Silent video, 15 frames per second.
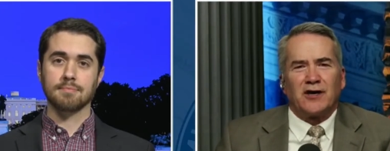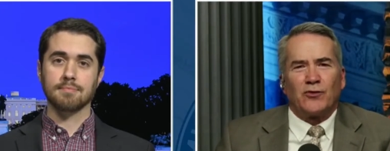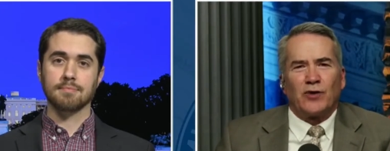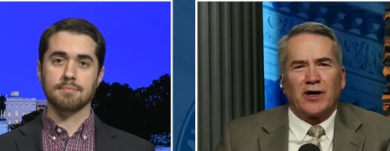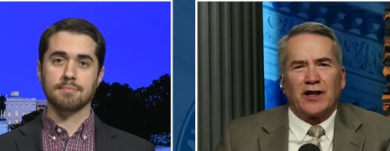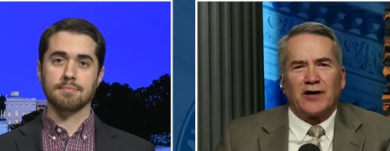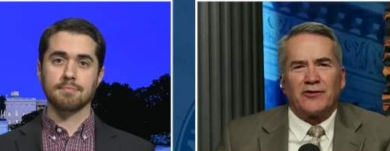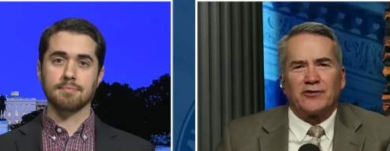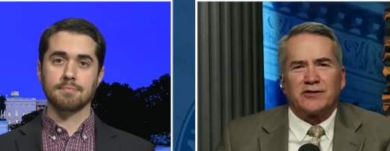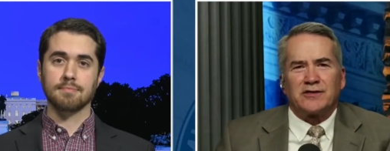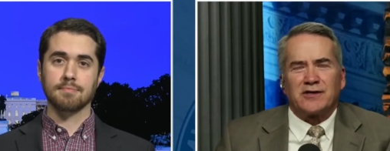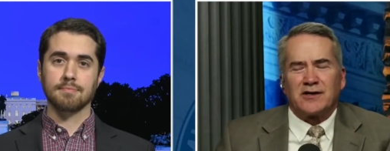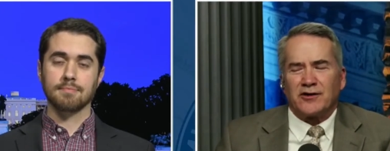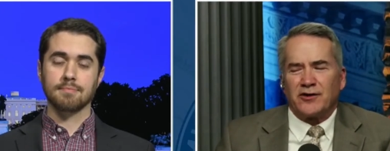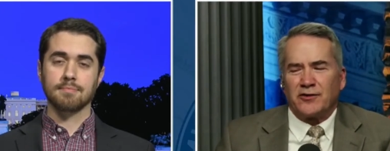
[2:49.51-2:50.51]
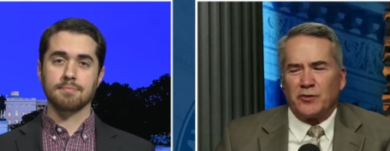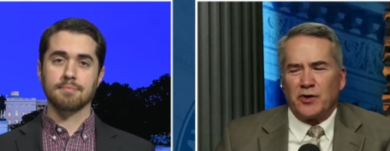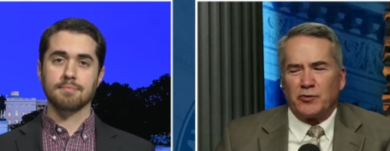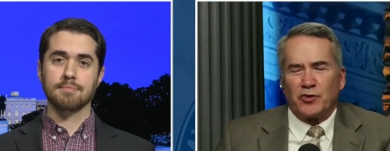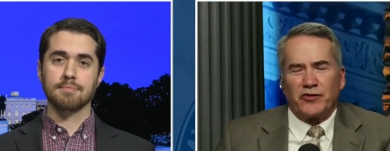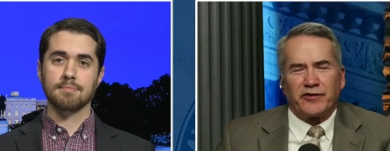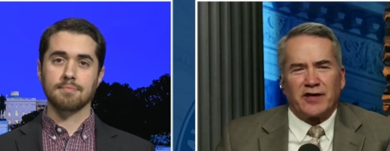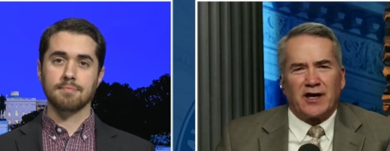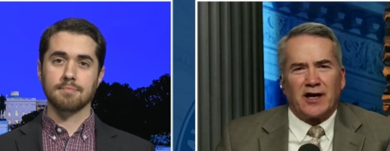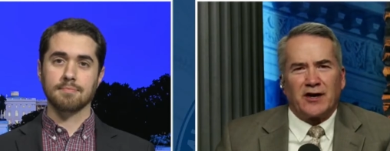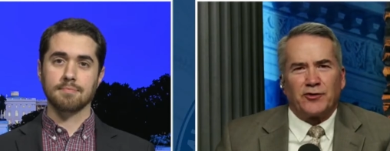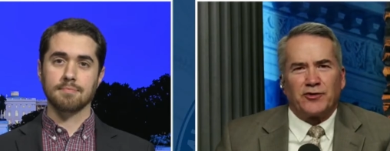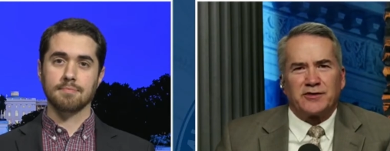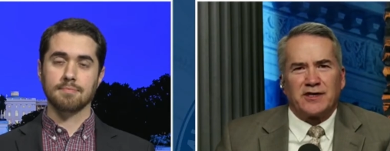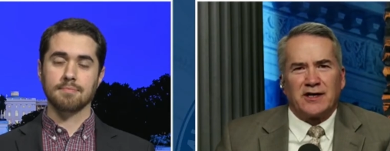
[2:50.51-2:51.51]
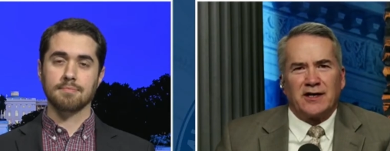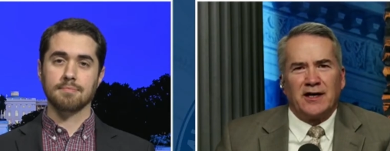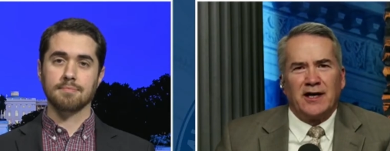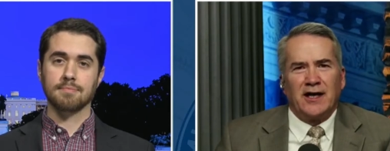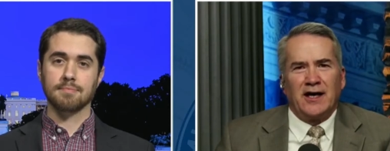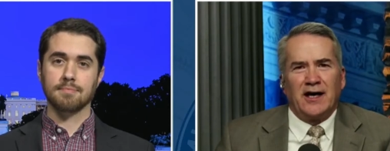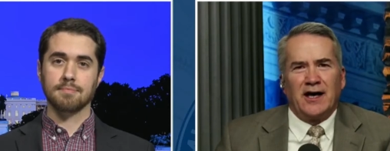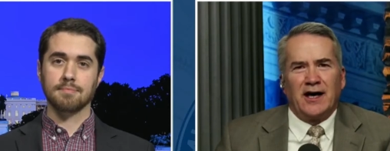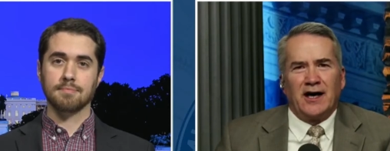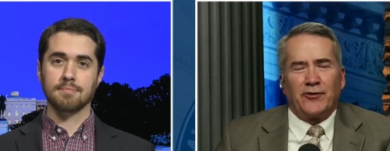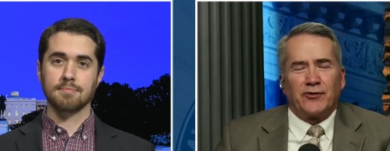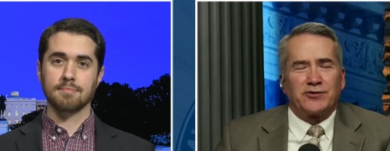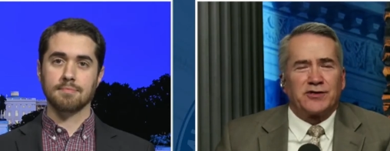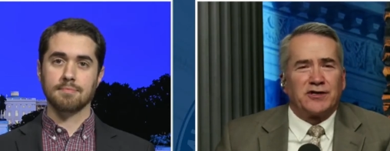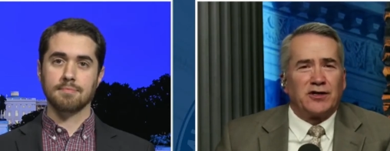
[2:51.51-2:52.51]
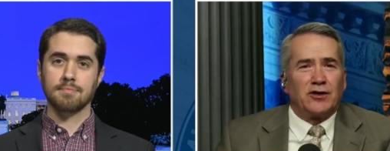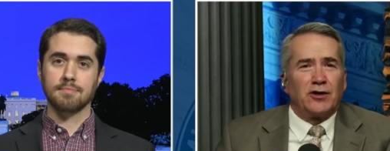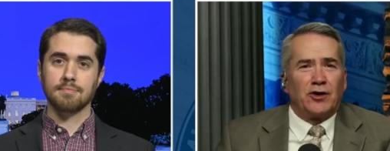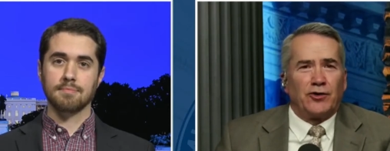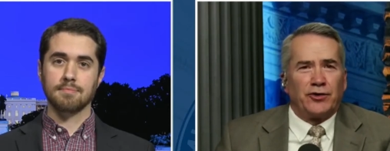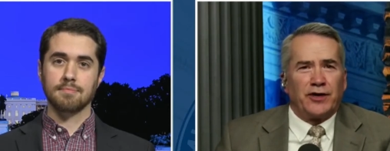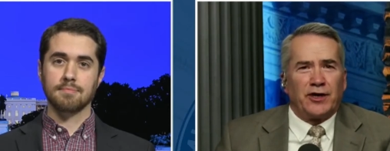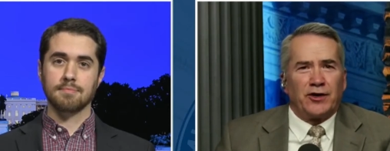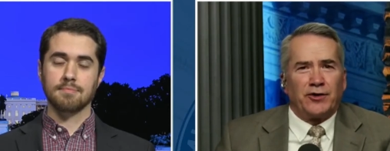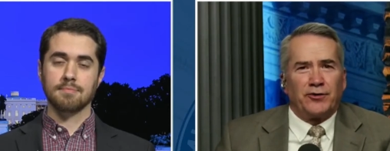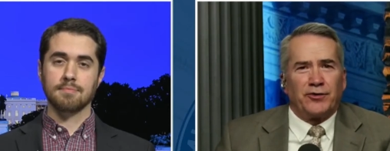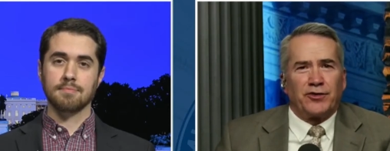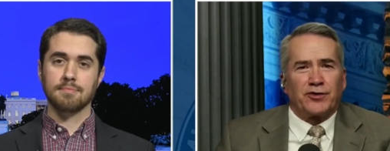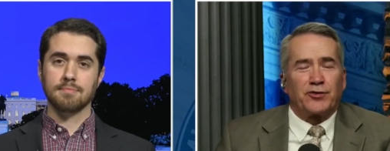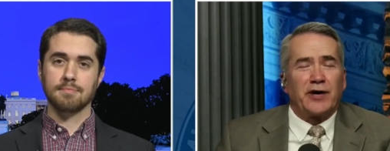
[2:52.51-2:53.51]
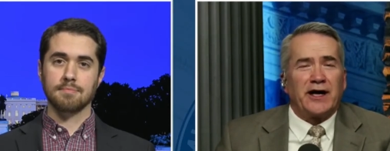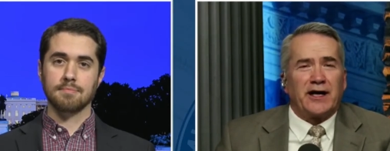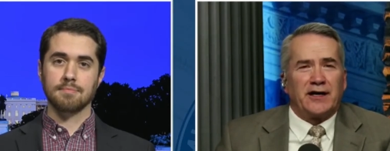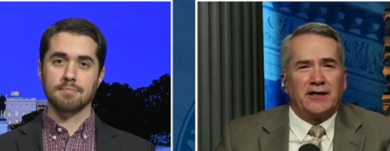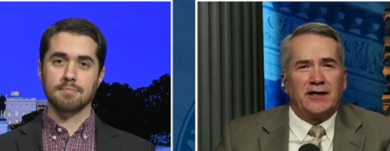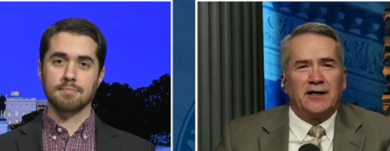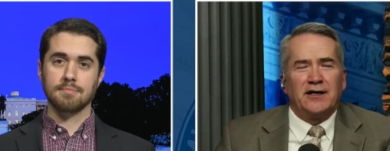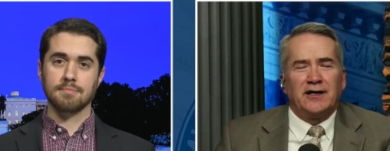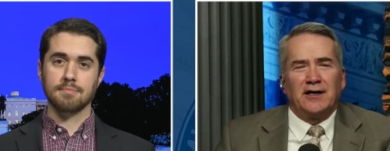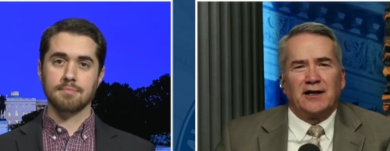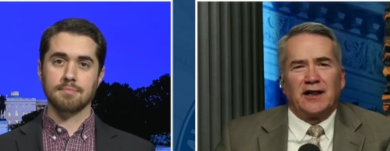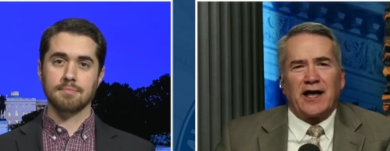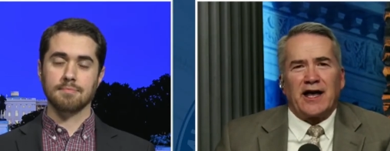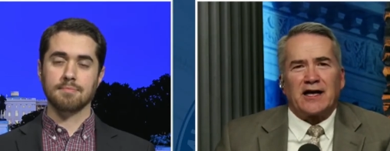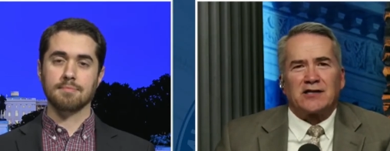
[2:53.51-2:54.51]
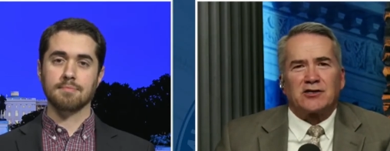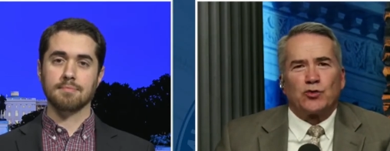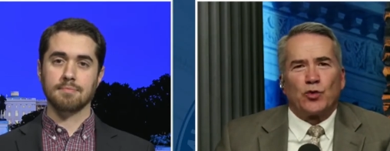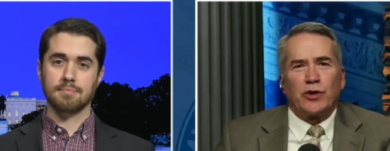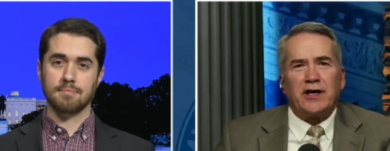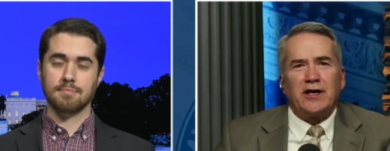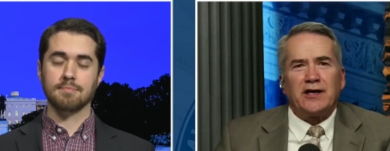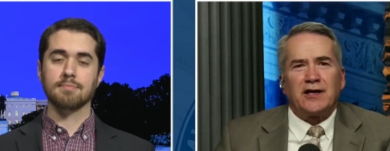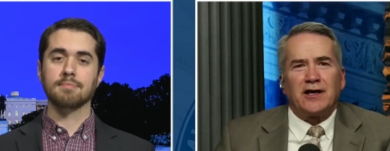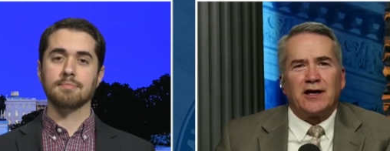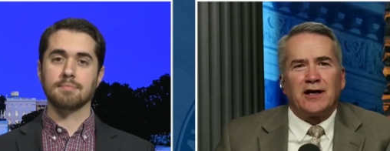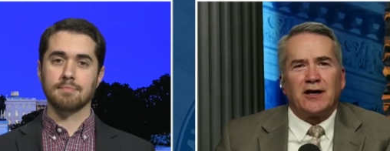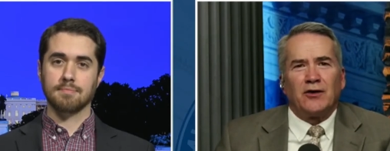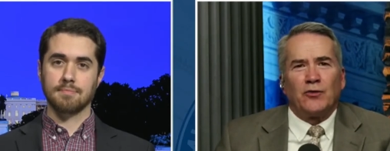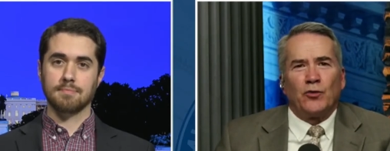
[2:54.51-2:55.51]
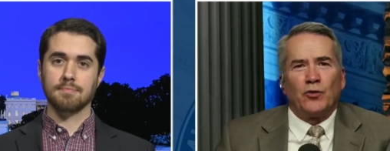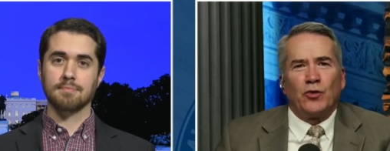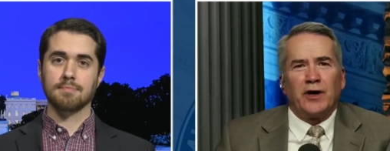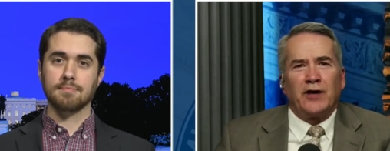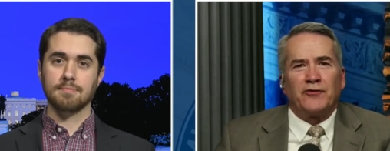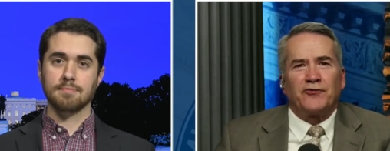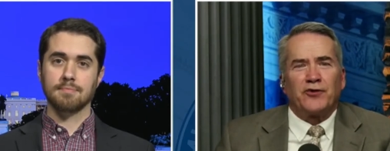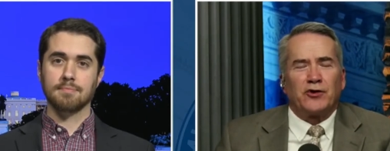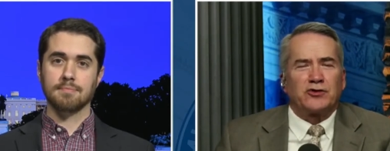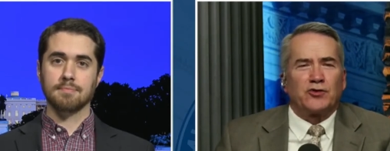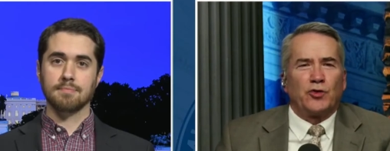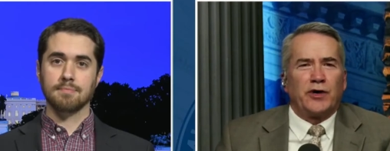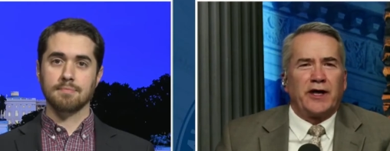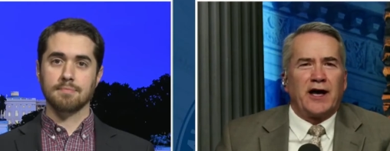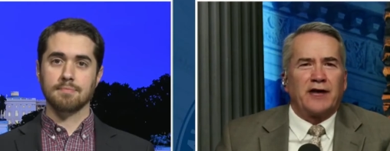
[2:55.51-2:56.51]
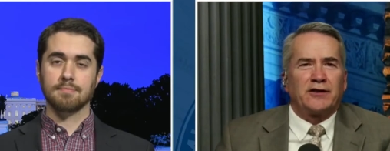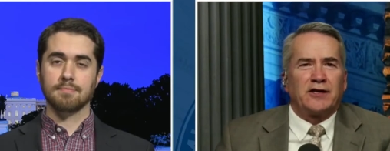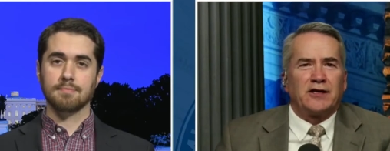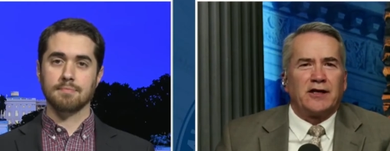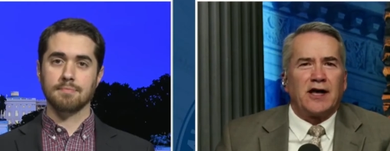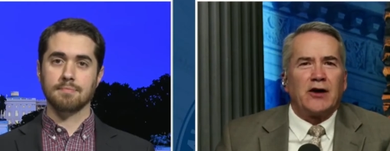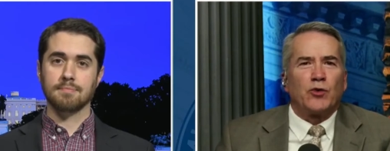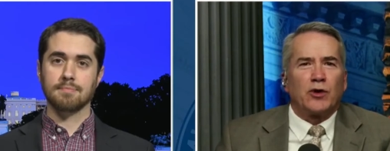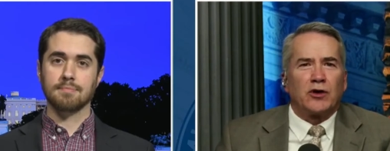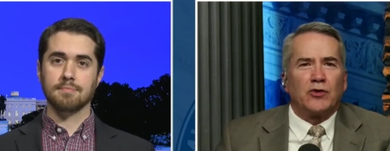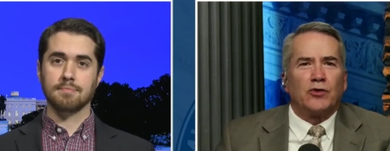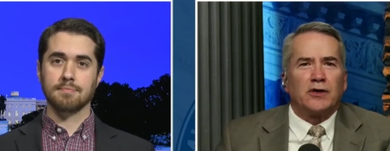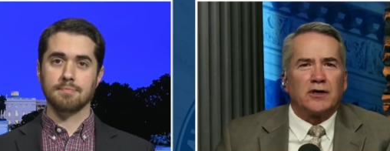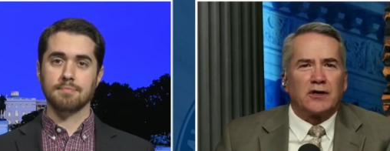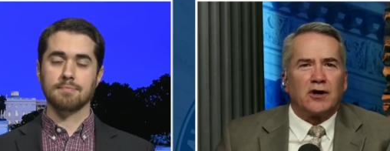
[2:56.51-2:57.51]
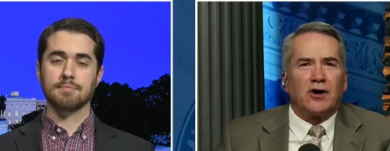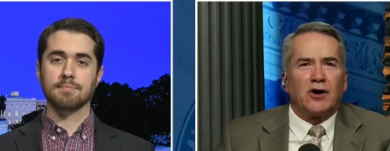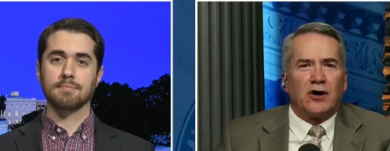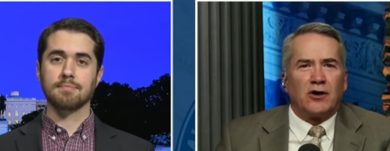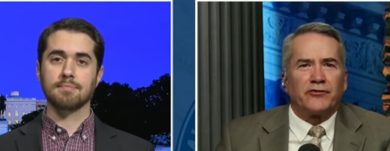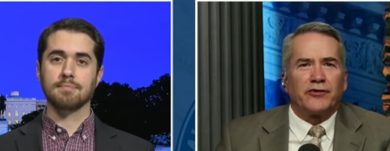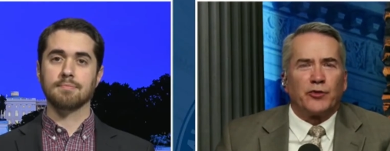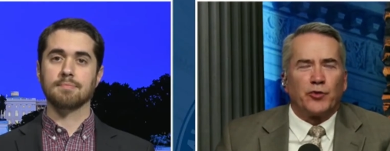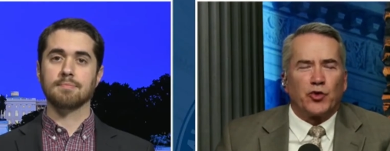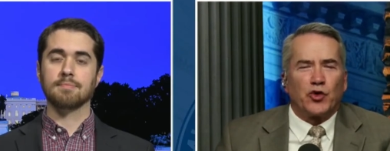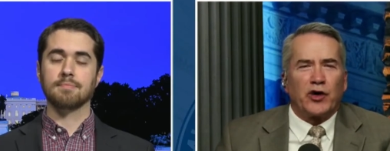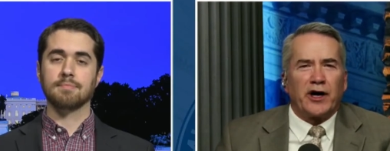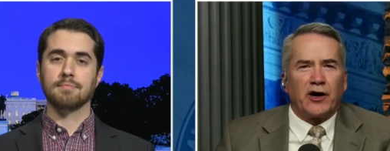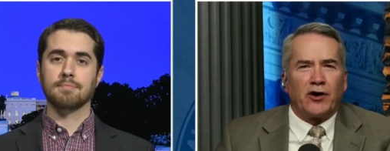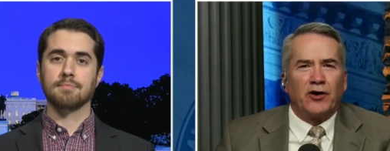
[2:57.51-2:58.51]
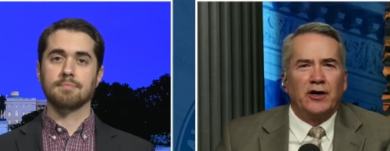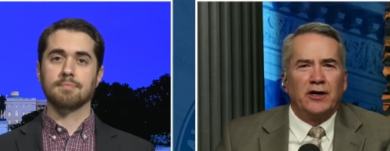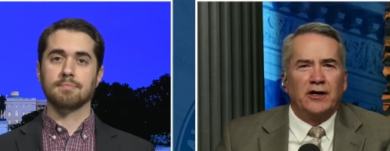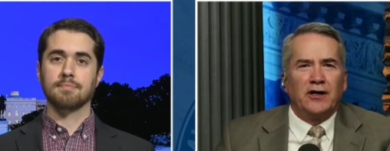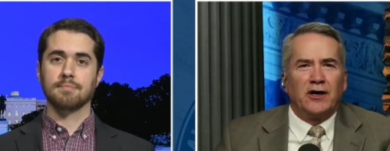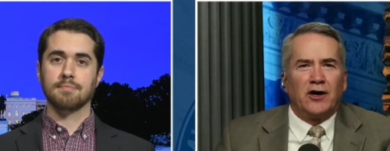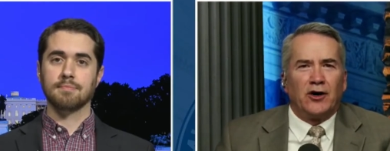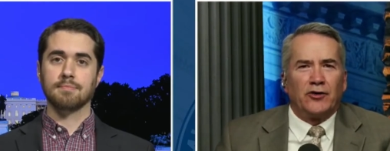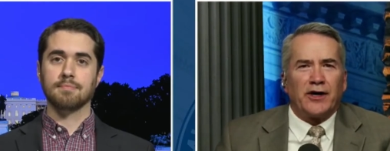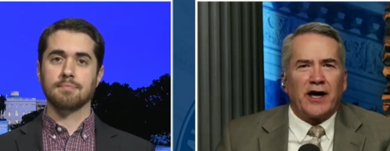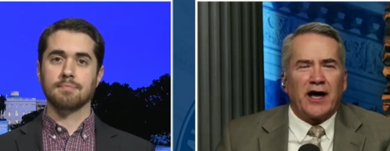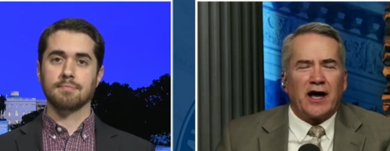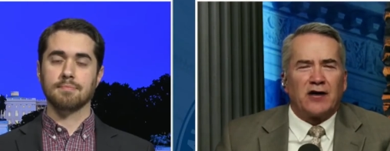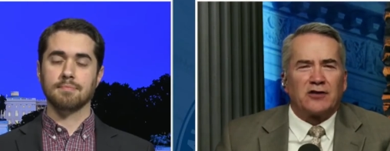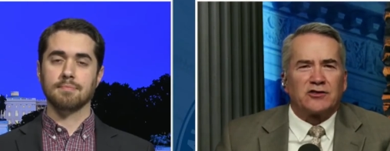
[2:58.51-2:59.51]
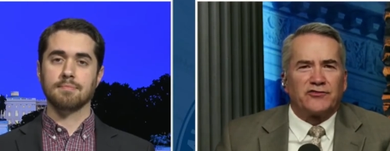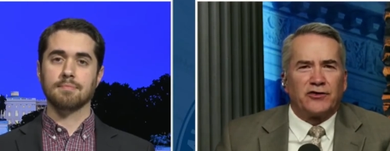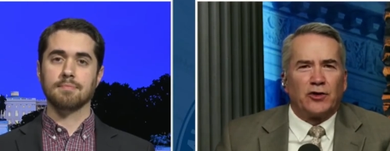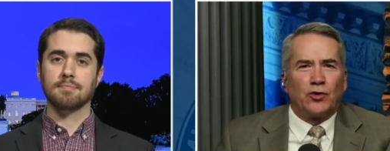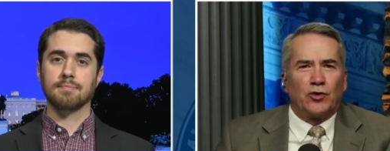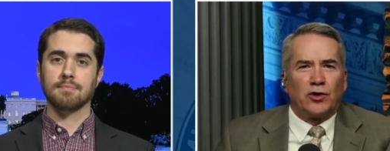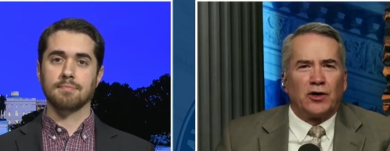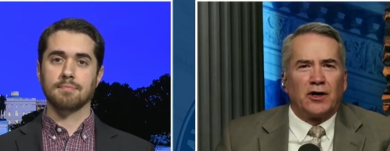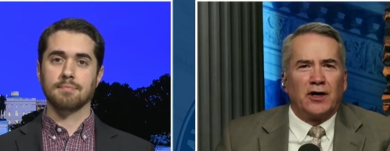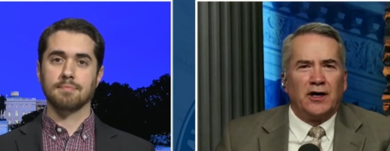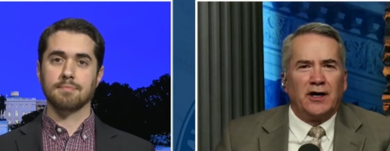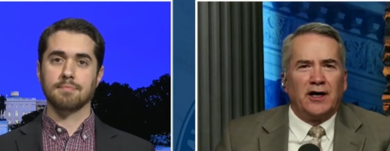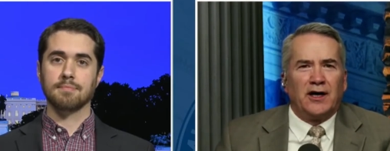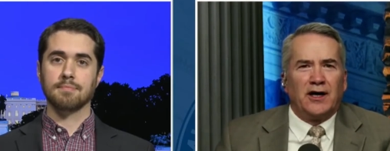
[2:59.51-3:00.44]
Speaker 1: while I was there, a member of Congress, and I was still on their thread last week, and when it first went out that they were going to call for prayer on the House floor,